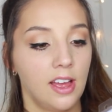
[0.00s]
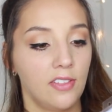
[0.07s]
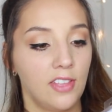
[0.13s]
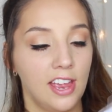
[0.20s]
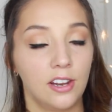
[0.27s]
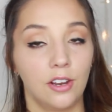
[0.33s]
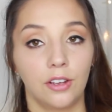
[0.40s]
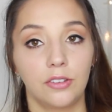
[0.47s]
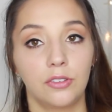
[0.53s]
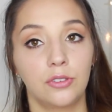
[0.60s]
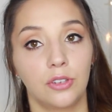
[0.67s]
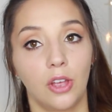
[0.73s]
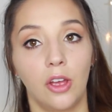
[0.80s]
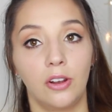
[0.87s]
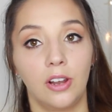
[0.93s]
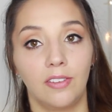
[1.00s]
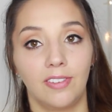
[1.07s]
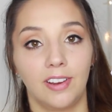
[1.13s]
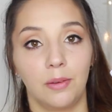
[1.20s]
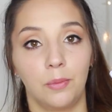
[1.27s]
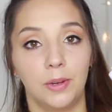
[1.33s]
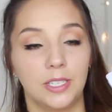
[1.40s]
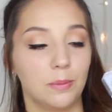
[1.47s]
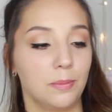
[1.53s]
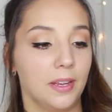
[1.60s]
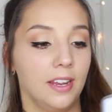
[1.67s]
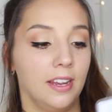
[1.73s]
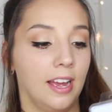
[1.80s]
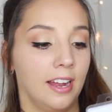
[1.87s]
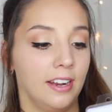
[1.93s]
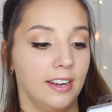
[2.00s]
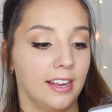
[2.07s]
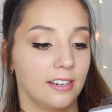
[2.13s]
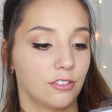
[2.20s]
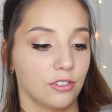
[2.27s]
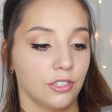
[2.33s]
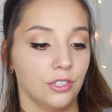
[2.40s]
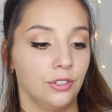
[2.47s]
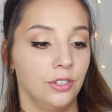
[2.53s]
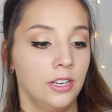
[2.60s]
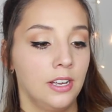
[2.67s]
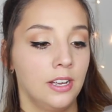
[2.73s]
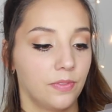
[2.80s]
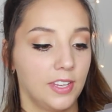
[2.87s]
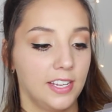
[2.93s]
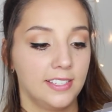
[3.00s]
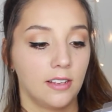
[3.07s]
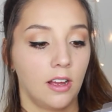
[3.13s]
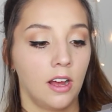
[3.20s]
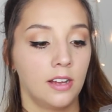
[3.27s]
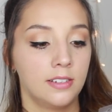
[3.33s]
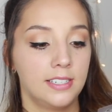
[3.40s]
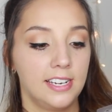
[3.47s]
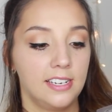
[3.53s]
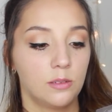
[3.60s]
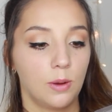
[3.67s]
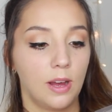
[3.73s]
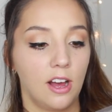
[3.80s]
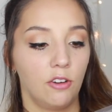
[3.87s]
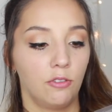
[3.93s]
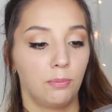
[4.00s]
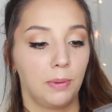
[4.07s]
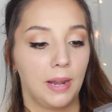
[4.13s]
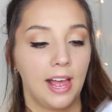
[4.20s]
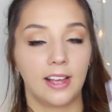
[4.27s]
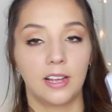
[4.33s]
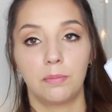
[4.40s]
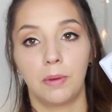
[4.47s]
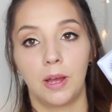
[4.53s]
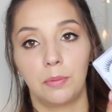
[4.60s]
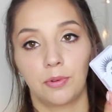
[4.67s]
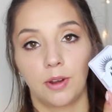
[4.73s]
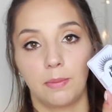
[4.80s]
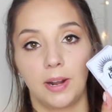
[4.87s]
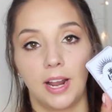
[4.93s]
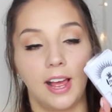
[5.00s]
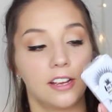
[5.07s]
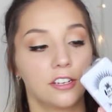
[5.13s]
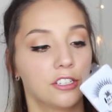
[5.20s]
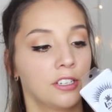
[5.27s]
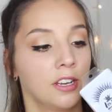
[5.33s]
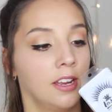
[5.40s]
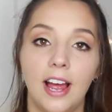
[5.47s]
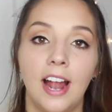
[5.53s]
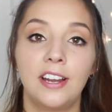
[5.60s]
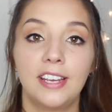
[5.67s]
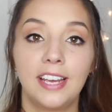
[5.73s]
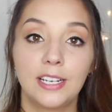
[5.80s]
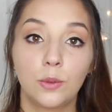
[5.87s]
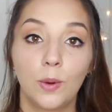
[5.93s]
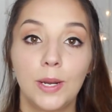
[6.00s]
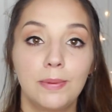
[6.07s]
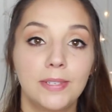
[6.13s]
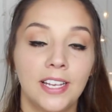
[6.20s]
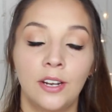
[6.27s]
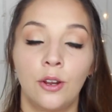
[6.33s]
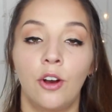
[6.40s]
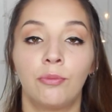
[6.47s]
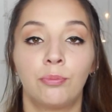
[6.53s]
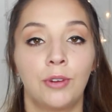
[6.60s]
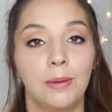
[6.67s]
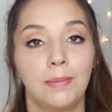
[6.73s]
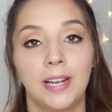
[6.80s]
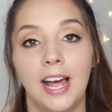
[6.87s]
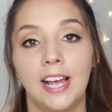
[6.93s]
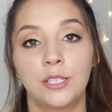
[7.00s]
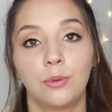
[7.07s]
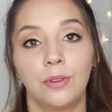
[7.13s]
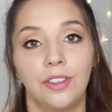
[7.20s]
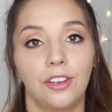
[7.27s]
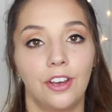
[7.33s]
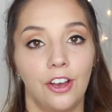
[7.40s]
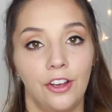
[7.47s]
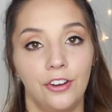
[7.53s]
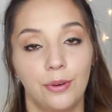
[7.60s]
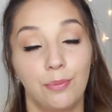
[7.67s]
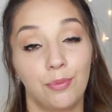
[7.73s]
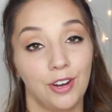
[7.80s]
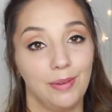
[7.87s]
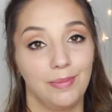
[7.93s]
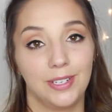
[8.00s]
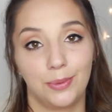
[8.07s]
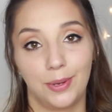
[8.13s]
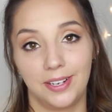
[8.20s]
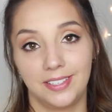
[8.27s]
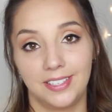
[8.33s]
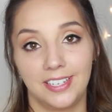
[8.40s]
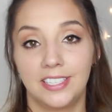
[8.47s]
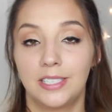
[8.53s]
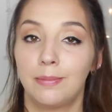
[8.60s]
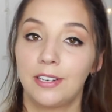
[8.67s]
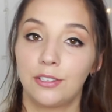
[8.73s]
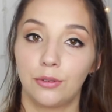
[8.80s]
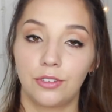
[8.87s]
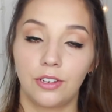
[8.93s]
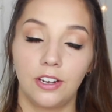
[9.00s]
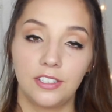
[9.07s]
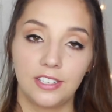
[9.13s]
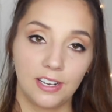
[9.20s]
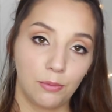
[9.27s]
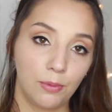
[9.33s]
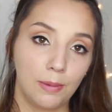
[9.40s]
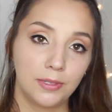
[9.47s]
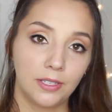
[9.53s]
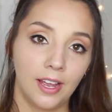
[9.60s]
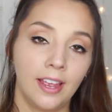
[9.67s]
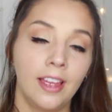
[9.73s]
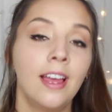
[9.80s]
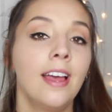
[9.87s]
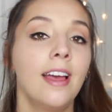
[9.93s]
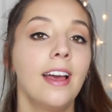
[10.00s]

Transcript: They look so lovely and wispy and natural. These are D12 Black by Primalash. And you can get 20% off Primalash with the code PRIMA20, so make sure to go to their website